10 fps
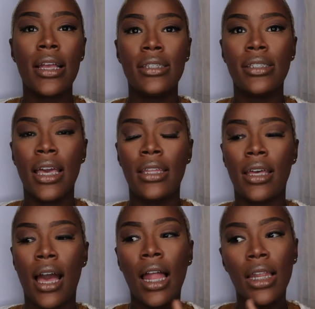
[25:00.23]
can say
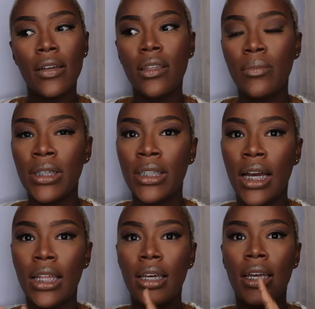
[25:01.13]
that i love the
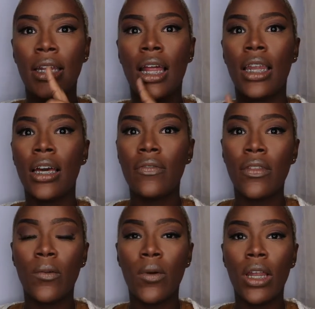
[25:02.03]
Medela and i love
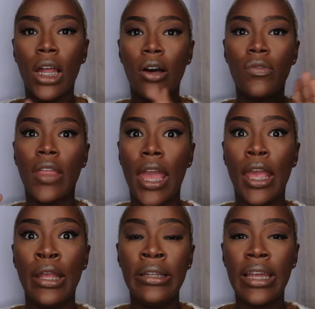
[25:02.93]
the willow they